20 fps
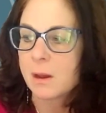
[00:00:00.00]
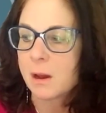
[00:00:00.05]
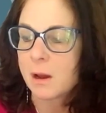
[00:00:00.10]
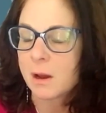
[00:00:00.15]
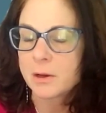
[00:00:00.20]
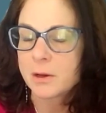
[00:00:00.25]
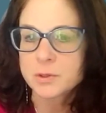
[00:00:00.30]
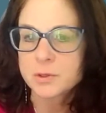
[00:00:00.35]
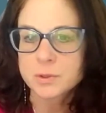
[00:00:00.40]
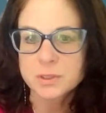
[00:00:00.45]

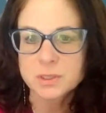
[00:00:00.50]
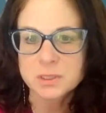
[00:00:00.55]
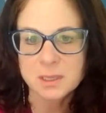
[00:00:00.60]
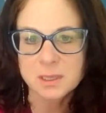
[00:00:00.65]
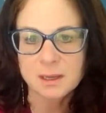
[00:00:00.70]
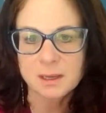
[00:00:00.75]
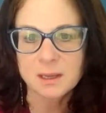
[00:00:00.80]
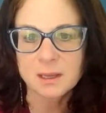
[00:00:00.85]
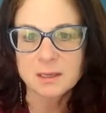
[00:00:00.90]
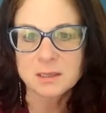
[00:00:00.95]

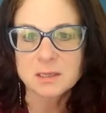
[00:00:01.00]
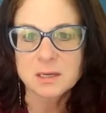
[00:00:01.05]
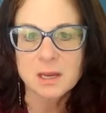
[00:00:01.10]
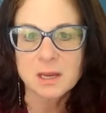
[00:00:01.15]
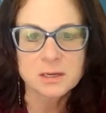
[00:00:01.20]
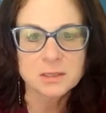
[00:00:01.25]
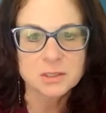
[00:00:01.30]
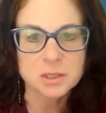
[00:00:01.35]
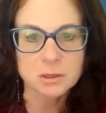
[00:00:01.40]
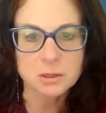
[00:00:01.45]
understand
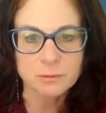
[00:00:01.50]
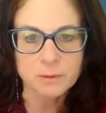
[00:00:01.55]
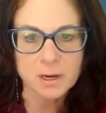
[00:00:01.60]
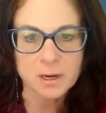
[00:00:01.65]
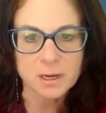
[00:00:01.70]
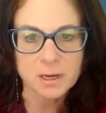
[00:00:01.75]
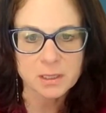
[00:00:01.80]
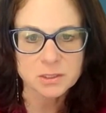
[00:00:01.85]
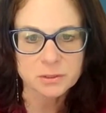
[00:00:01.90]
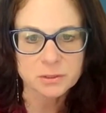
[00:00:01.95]
and
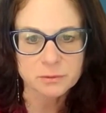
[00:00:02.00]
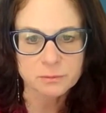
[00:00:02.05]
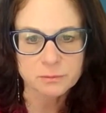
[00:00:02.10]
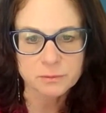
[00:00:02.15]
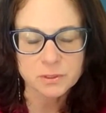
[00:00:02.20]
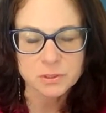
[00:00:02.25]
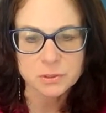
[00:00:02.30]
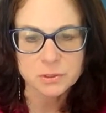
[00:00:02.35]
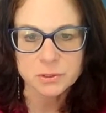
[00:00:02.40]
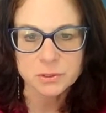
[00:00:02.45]
direct the
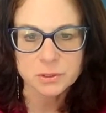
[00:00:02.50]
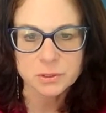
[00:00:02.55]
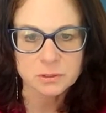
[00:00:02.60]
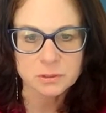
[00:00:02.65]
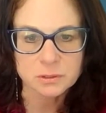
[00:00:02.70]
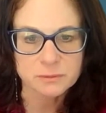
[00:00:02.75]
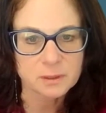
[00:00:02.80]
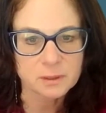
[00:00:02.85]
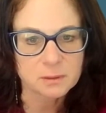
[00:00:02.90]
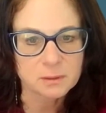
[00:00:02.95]
research and
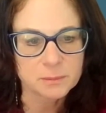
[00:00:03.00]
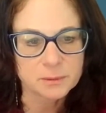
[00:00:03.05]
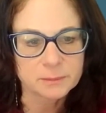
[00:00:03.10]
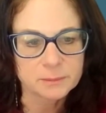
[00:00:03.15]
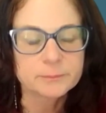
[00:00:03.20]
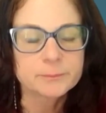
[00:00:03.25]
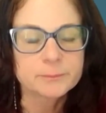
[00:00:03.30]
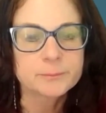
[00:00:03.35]
development.